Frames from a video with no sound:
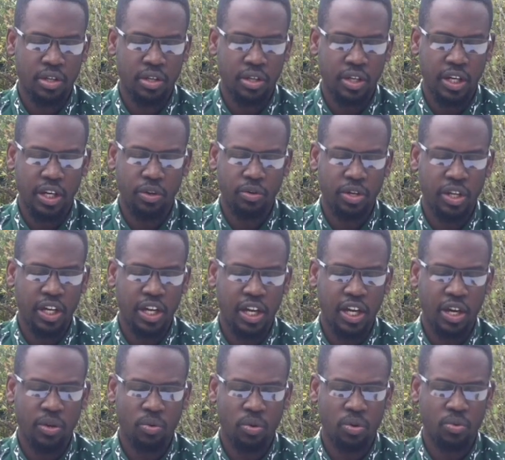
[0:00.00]
Raila Odinga
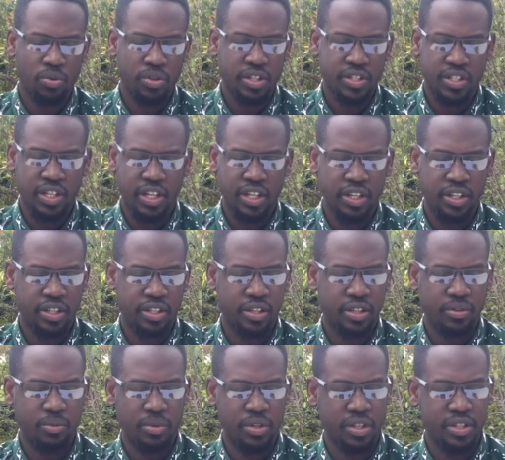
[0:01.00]
can walk with
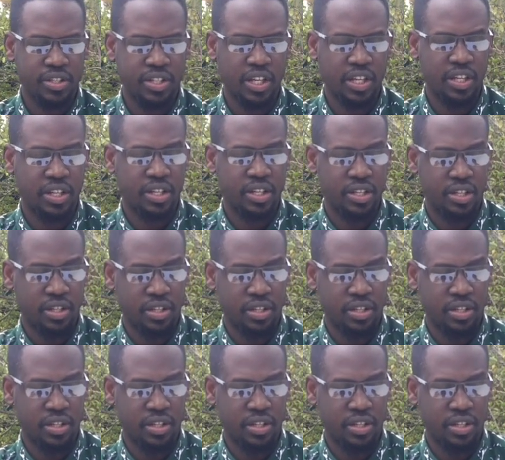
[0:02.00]
his head